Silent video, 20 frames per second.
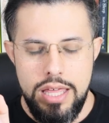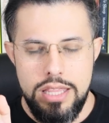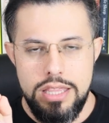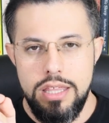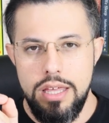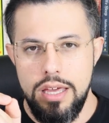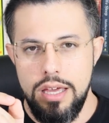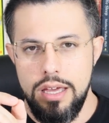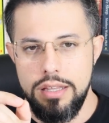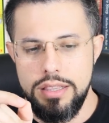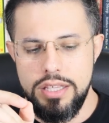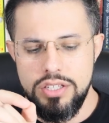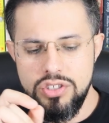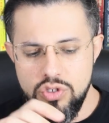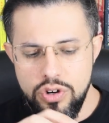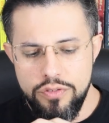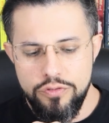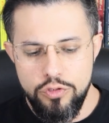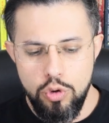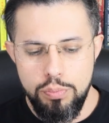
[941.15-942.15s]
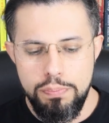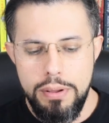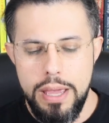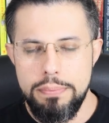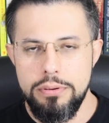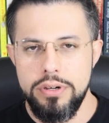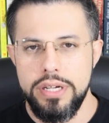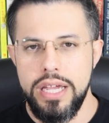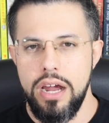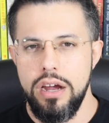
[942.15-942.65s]
This review
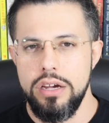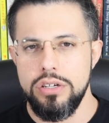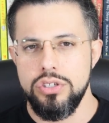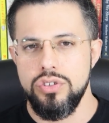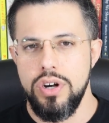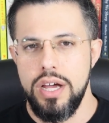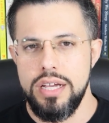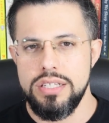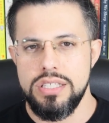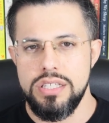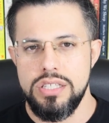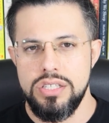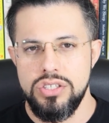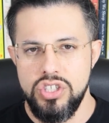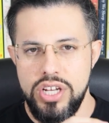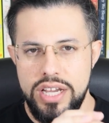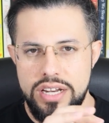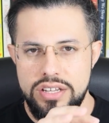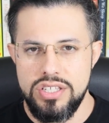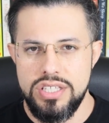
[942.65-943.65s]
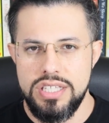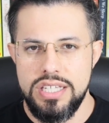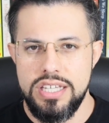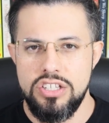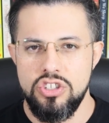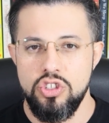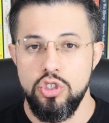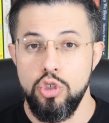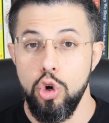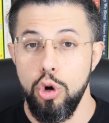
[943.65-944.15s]
paper characterizes
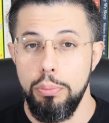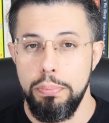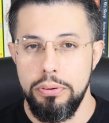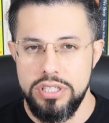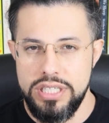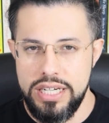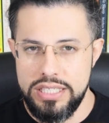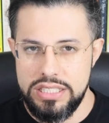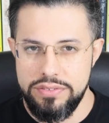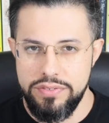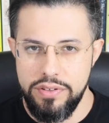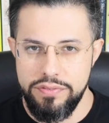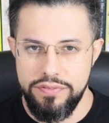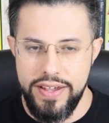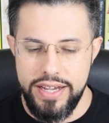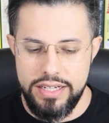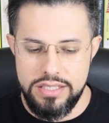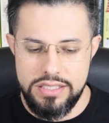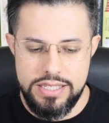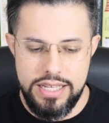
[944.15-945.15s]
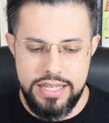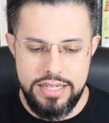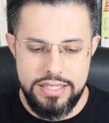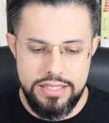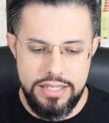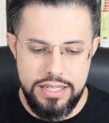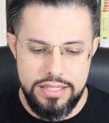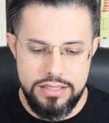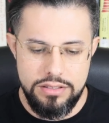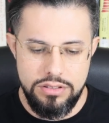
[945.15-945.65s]
genistein's neuroprotective effects,
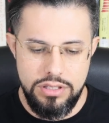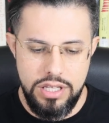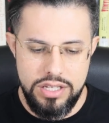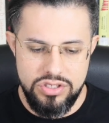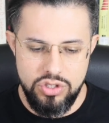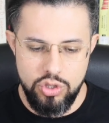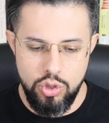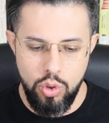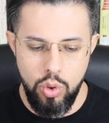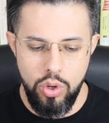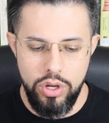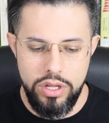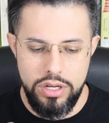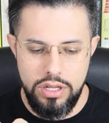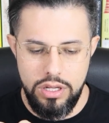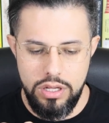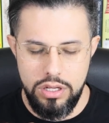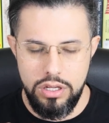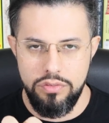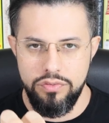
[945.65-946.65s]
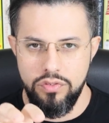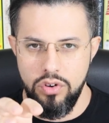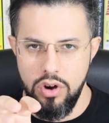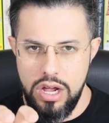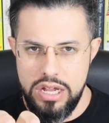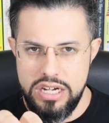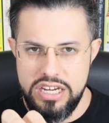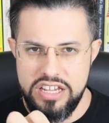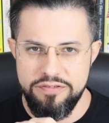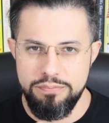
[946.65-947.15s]
and it does so in a
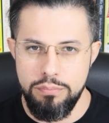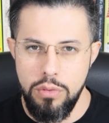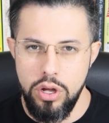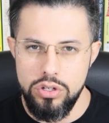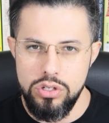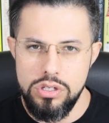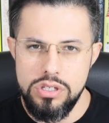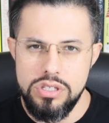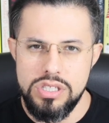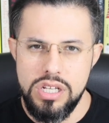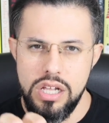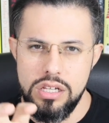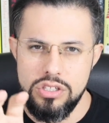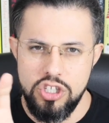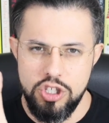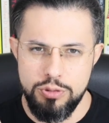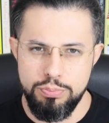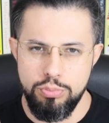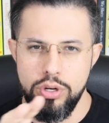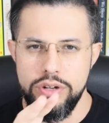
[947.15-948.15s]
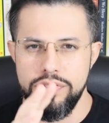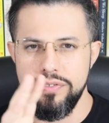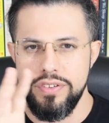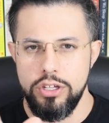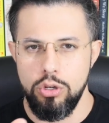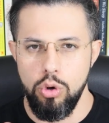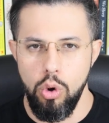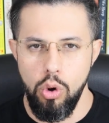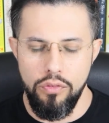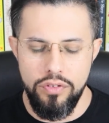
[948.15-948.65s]
variety of models. I'll just
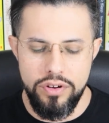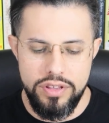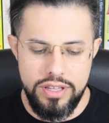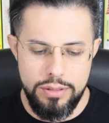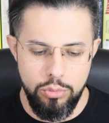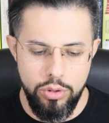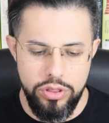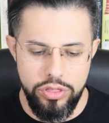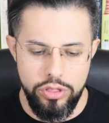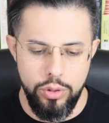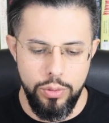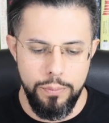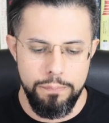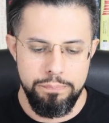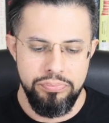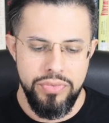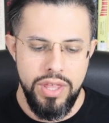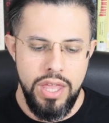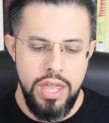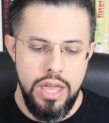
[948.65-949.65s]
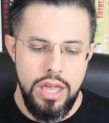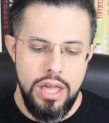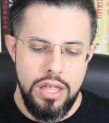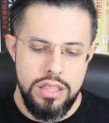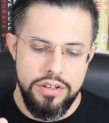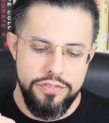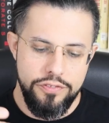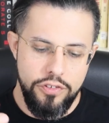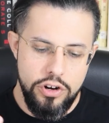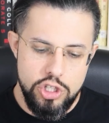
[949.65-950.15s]
briefly go over them with you.
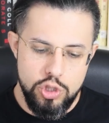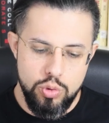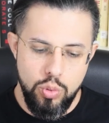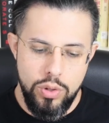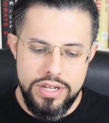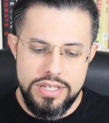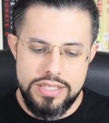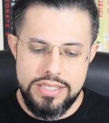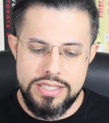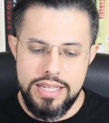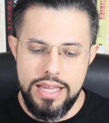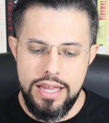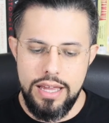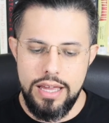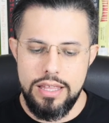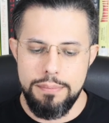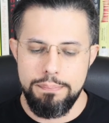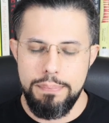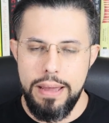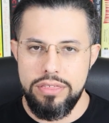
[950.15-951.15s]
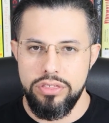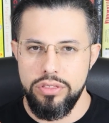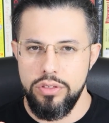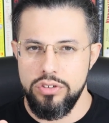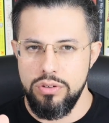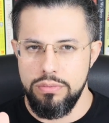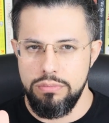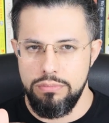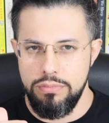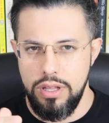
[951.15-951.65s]
The first one is
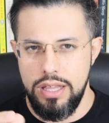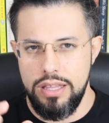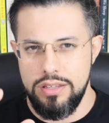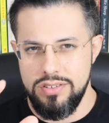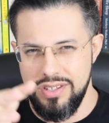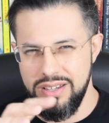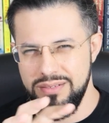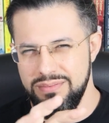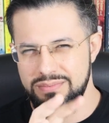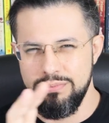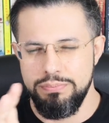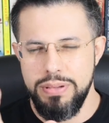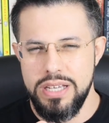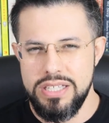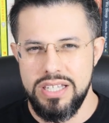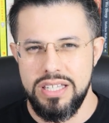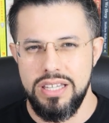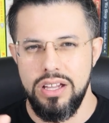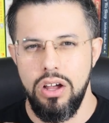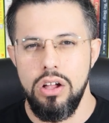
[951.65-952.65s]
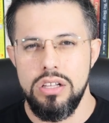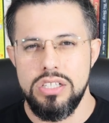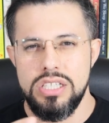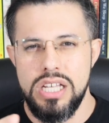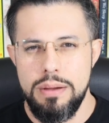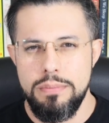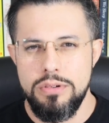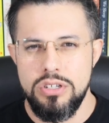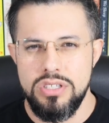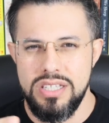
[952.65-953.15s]
in basically
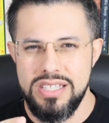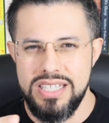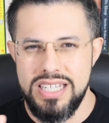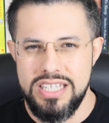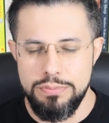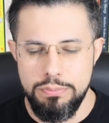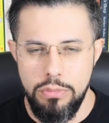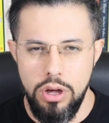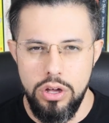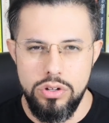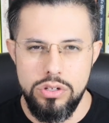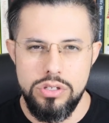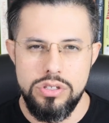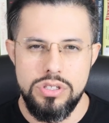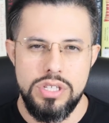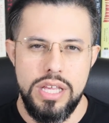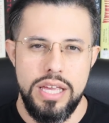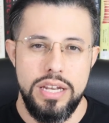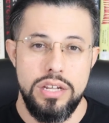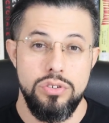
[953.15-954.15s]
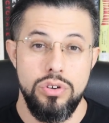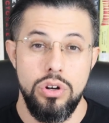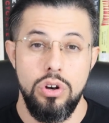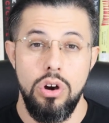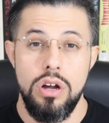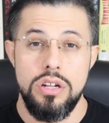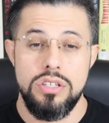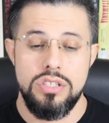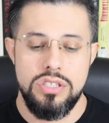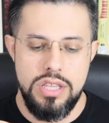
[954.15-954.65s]
Alzheimer's disease models, and it
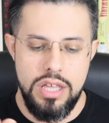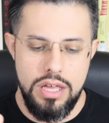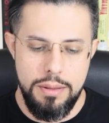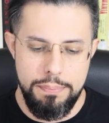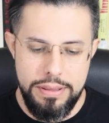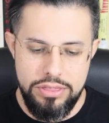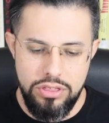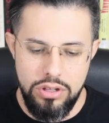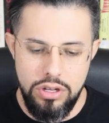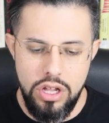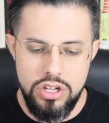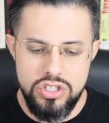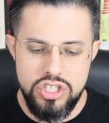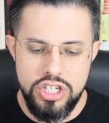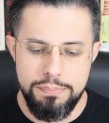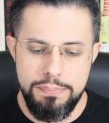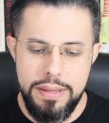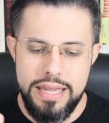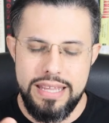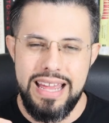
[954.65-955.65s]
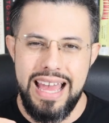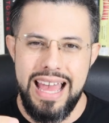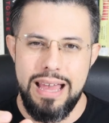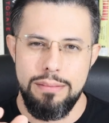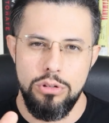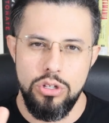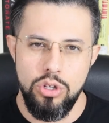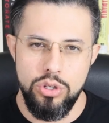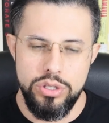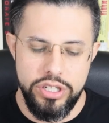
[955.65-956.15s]
regards the pathologic beta
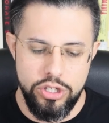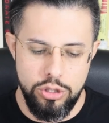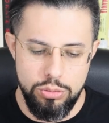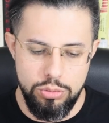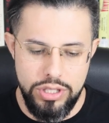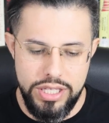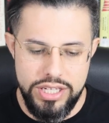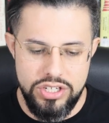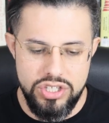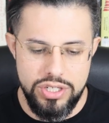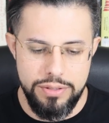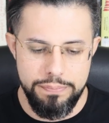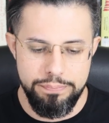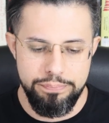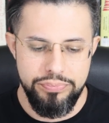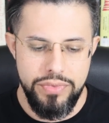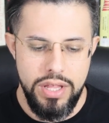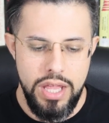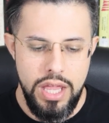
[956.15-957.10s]
amyloid accumulation.